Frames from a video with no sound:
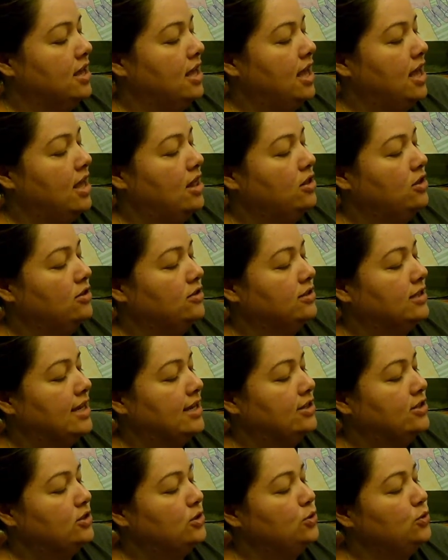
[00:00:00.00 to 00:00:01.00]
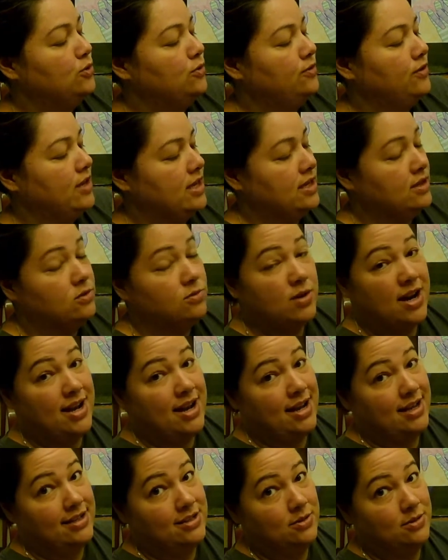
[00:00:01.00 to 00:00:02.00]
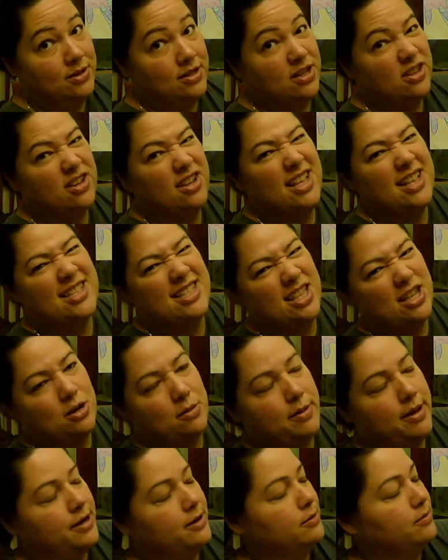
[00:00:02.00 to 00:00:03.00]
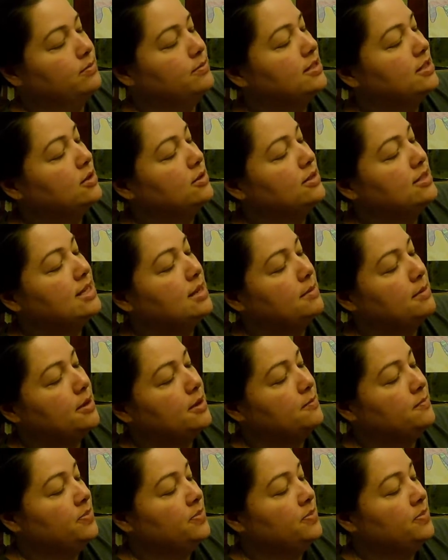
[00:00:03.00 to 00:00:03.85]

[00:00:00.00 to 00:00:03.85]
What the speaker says: it looks like two V's right next to each other. That's a little better. So a W.